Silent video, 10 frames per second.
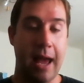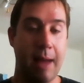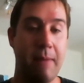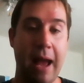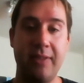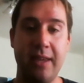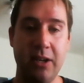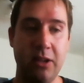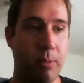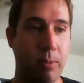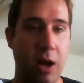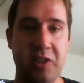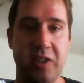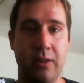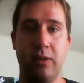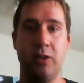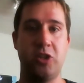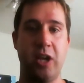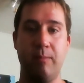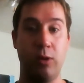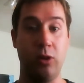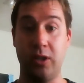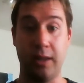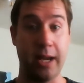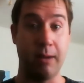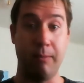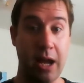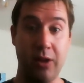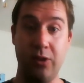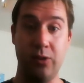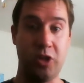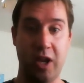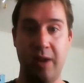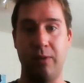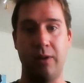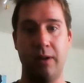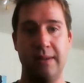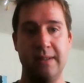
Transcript: And at the end of the project, the chamber looked like a brand new chamber,